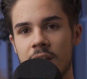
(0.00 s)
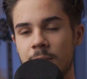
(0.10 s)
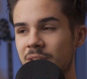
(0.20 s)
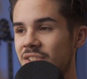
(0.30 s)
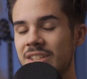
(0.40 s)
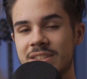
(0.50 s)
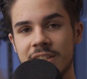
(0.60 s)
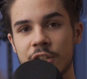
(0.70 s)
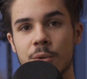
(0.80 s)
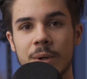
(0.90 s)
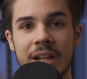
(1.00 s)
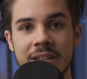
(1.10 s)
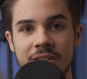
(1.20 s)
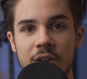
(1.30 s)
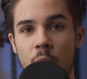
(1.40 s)
um, to 60
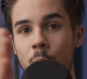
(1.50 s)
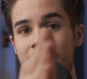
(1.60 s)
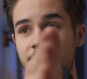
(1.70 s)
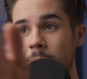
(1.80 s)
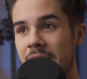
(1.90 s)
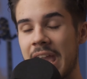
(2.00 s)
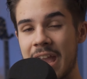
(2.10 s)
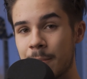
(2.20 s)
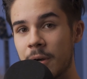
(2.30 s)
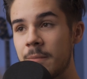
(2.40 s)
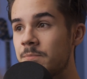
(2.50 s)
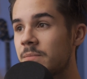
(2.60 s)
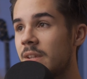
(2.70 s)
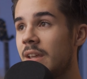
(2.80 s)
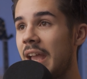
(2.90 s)
degrees away from the camera
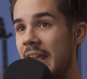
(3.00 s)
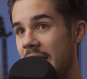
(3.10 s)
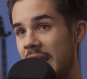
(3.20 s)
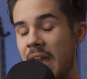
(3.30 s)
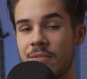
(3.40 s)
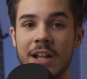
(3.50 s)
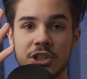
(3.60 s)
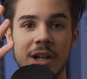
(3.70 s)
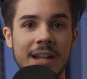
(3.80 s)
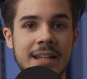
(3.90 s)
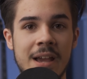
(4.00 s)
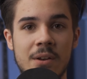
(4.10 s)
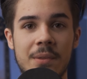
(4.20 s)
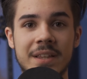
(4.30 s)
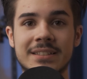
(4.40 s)
and have that shining down
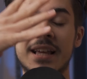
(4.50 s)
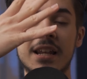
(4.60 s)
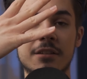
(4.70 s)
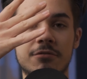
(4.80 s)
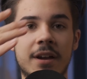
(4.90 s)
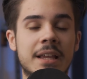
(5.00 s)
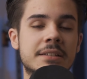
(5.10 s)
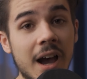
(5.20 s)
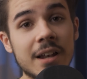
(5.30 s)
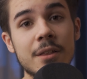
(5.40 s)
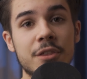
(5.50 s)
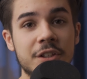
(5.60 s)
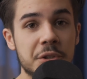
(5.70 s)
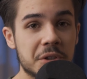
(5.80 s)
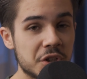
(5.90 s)
on this side of the face. Another
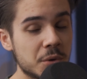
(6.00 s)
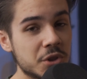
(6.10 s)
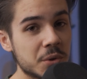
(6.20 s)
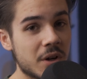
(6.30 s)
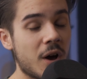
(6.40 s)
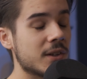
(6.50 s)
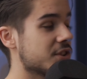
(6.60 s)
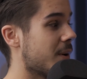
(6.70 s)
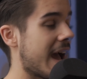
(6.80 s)
thing you can do is you can also